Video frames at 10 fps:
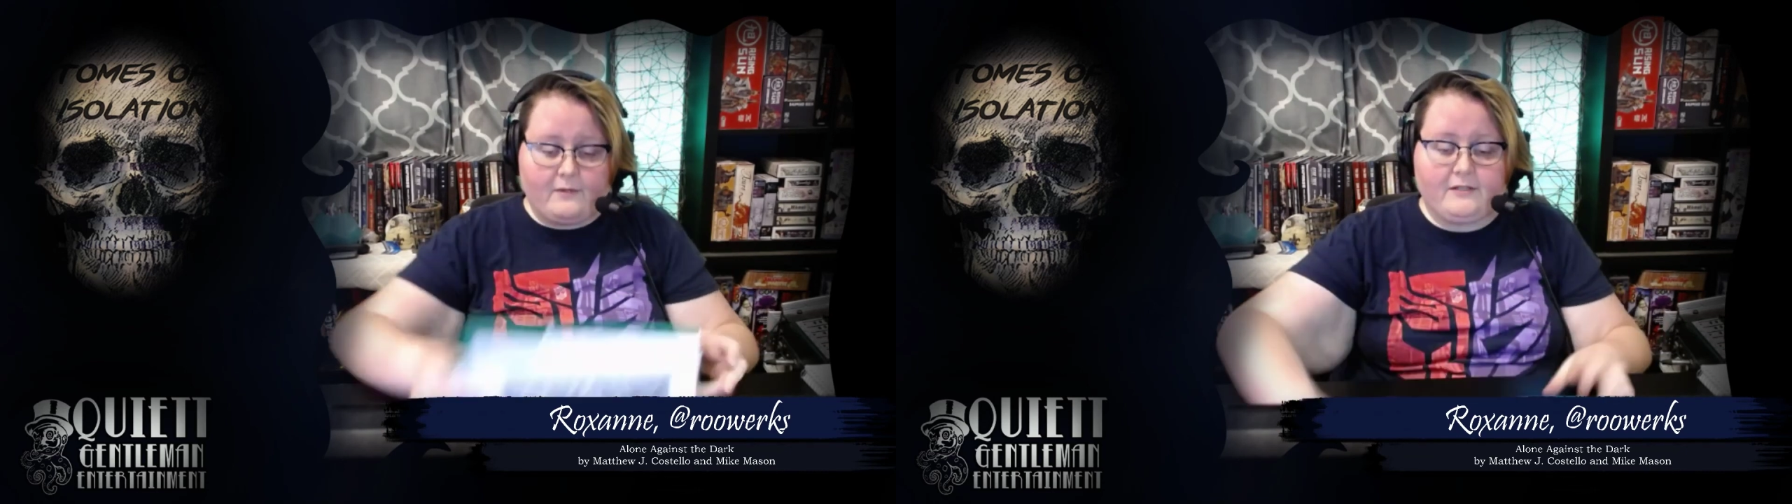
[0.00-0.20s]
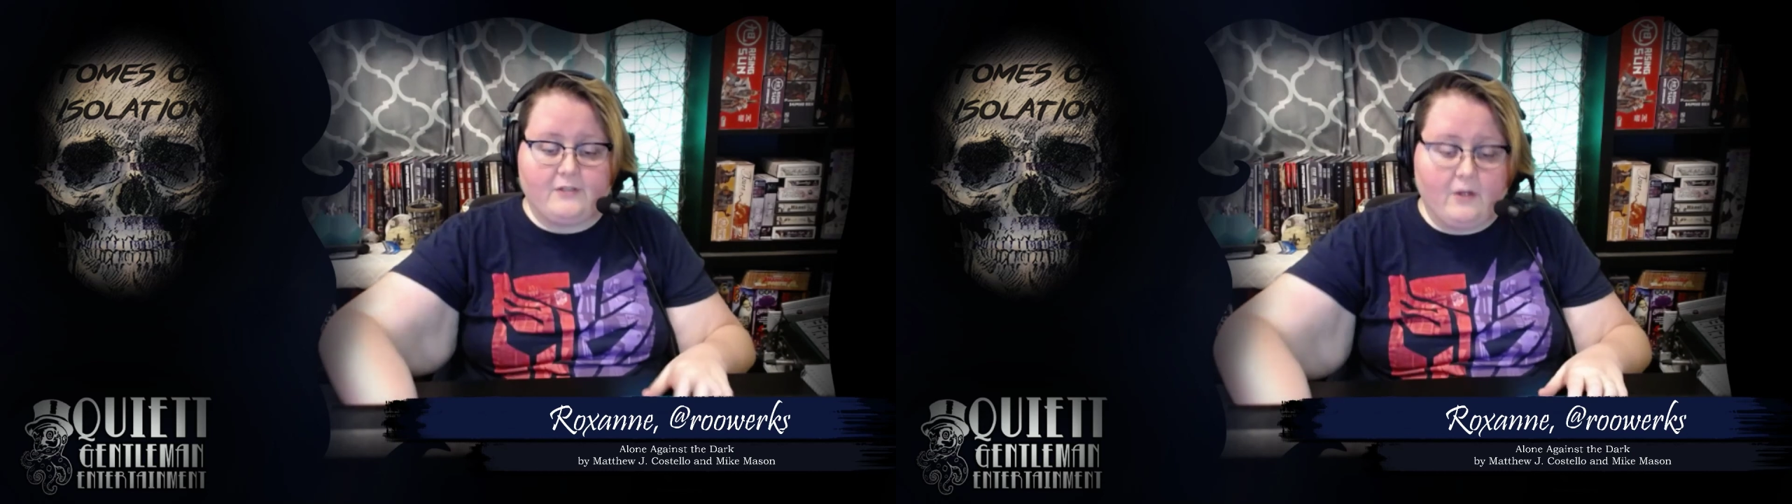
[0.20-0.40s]

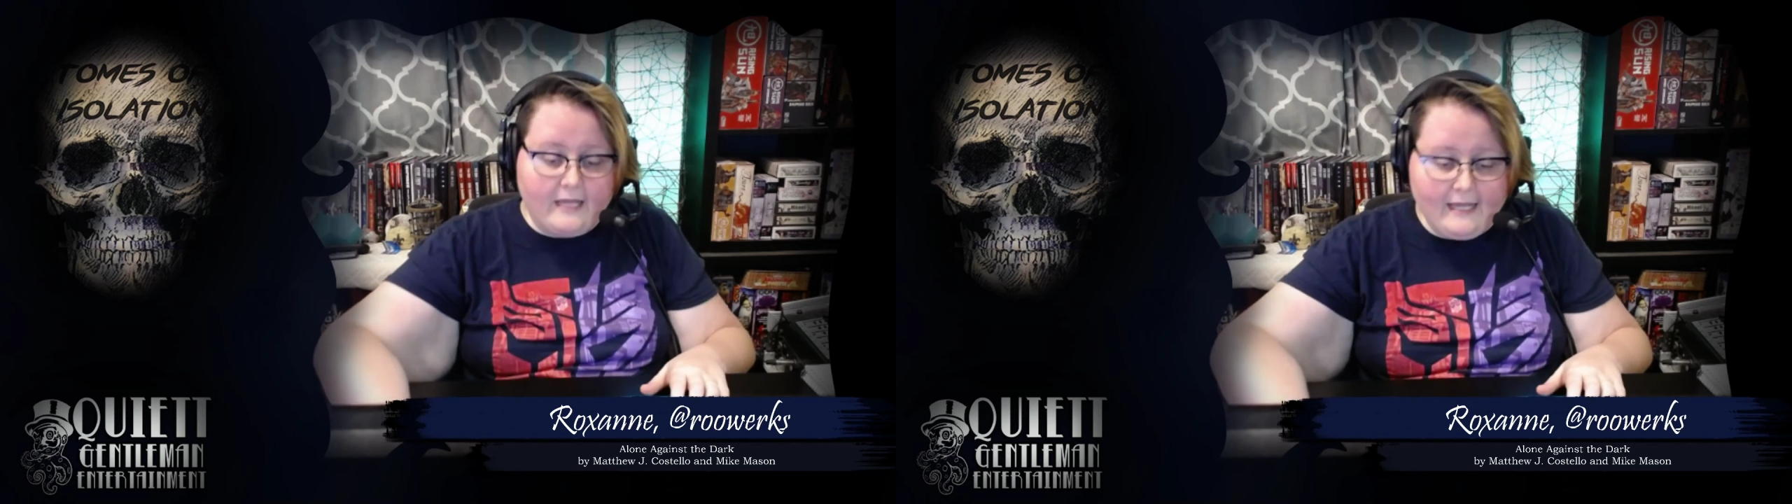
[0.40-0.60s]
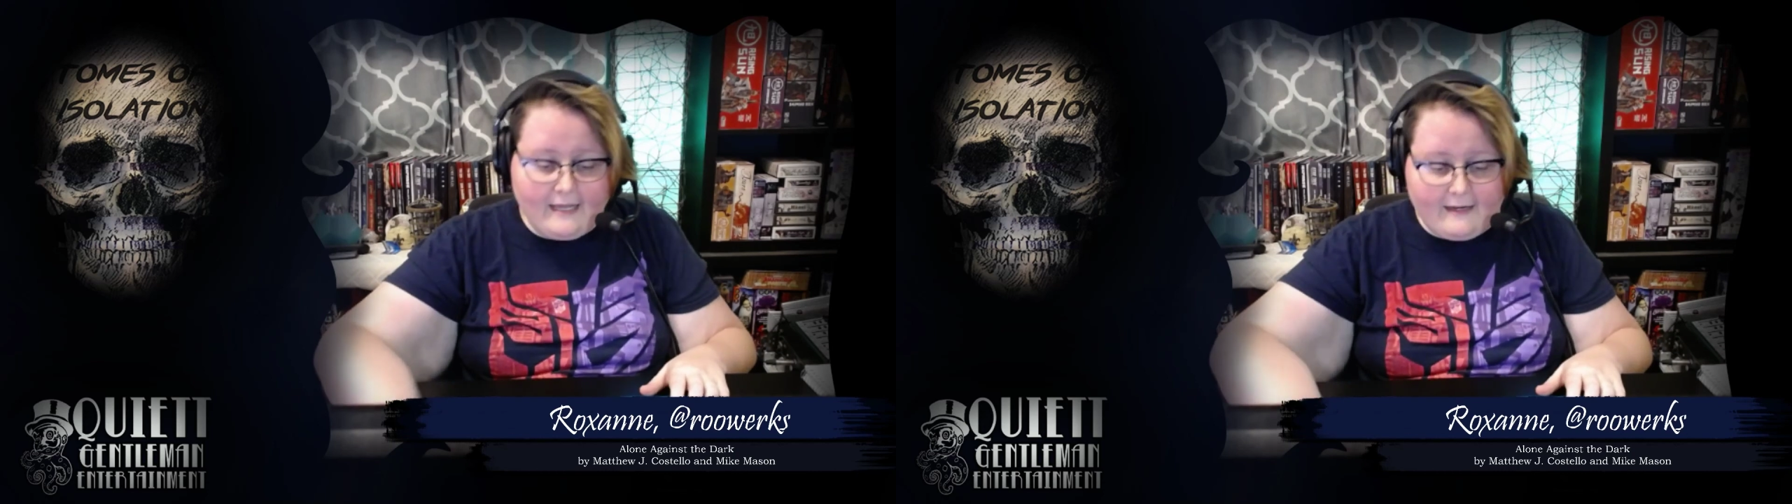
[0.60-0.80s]
So
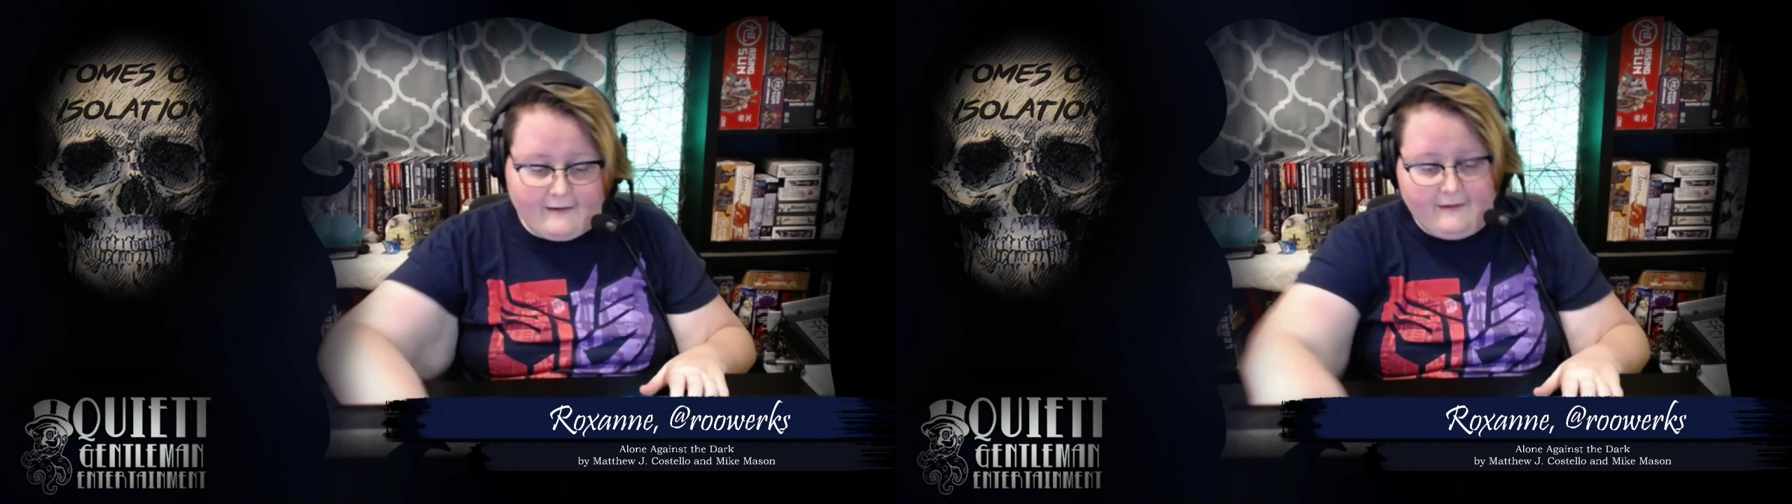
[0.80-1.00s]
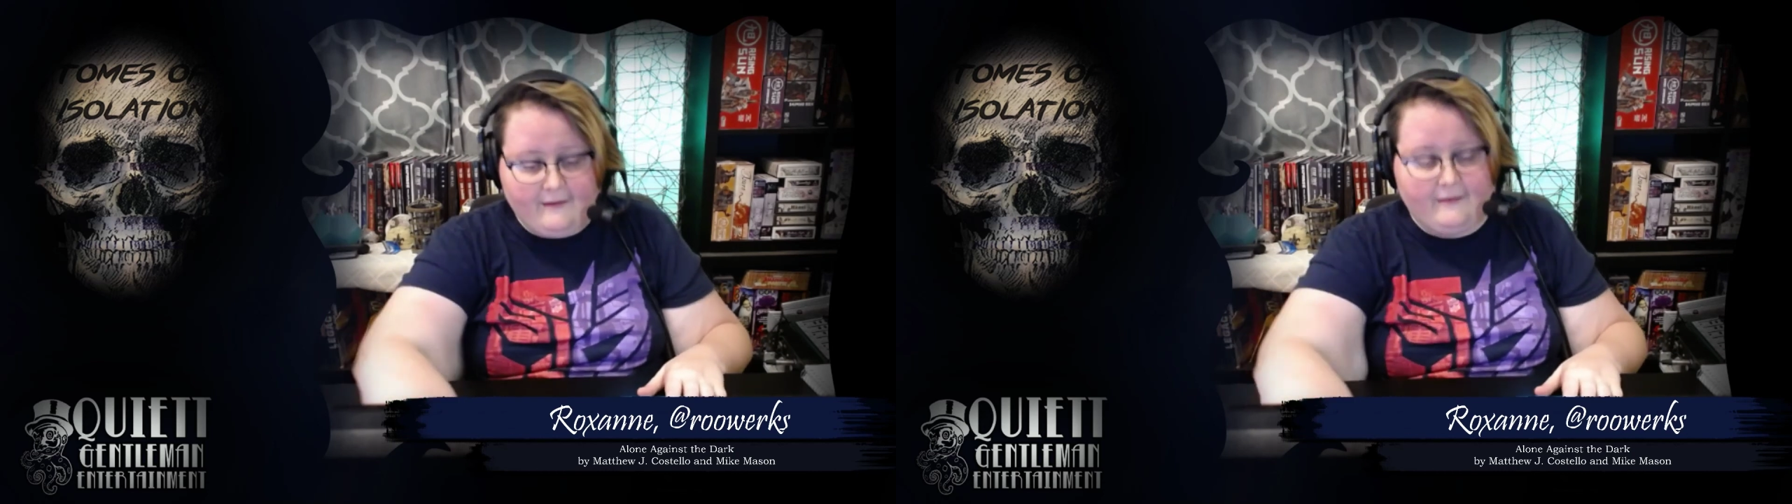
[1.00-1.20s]
again,
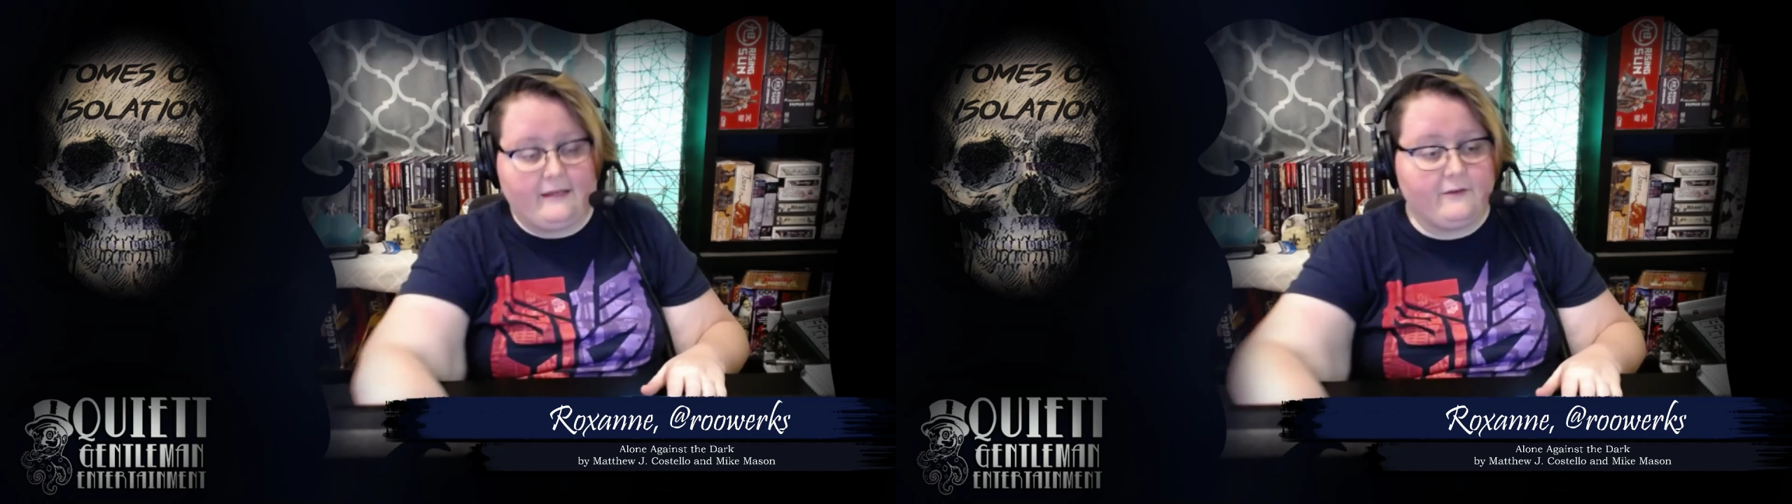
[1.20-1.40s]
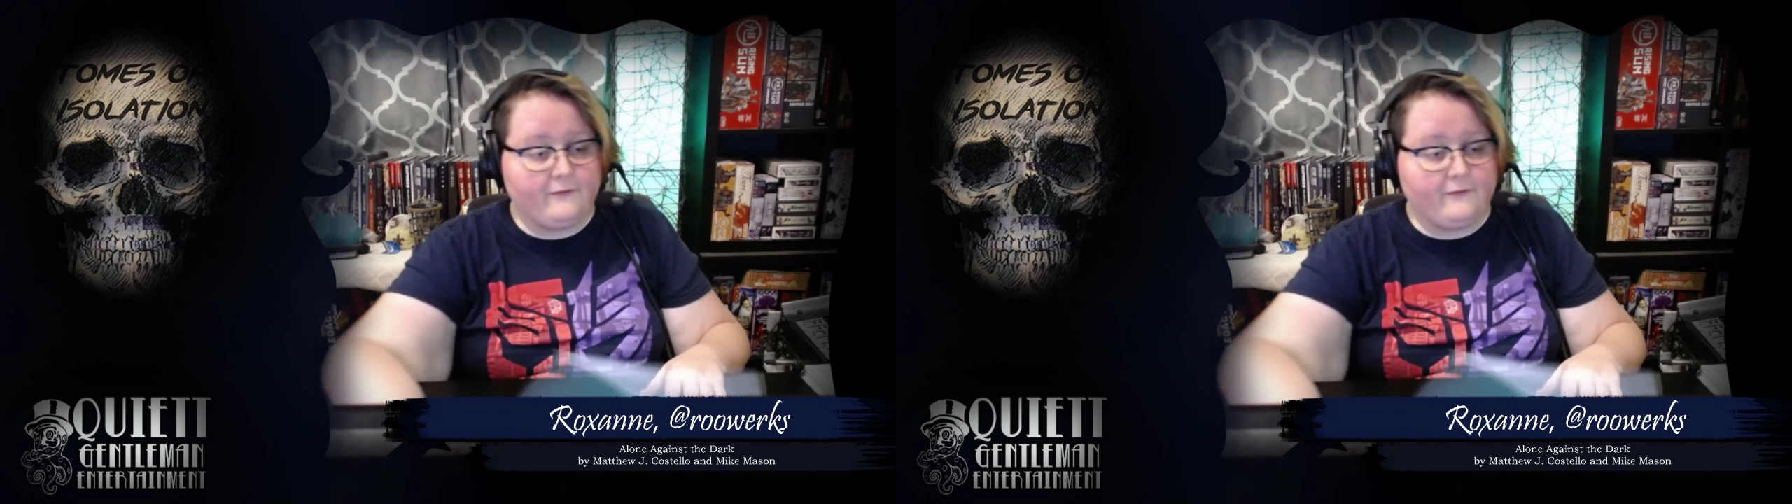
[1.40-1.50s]
thank you for